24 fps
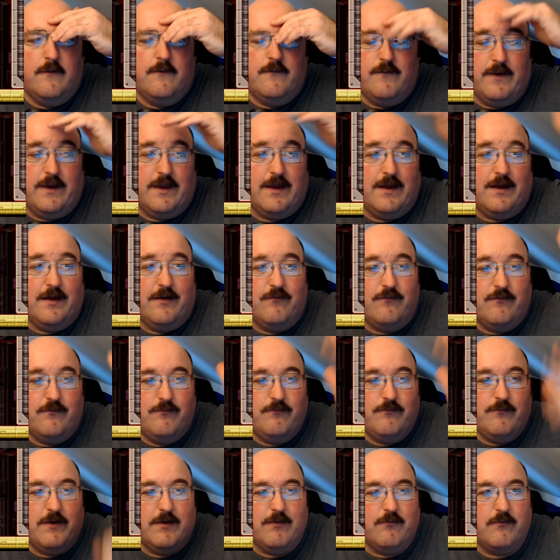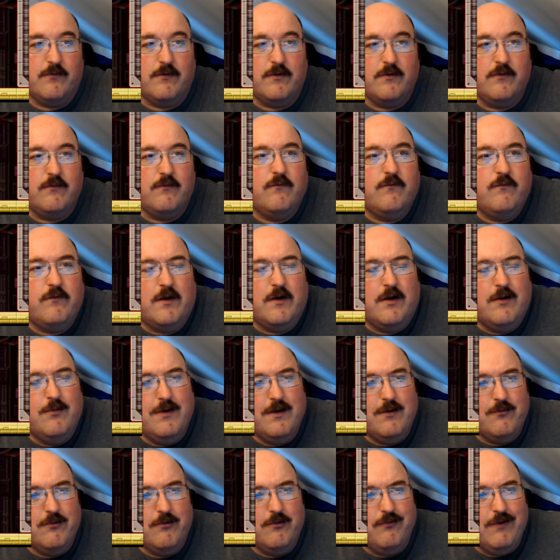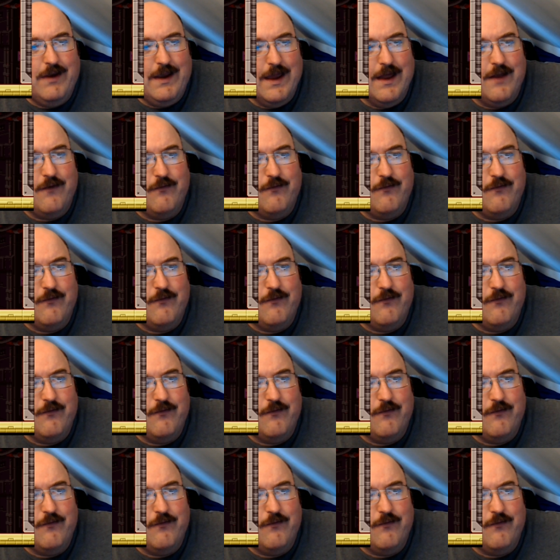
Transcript: Yeah, sorry we didn't really get to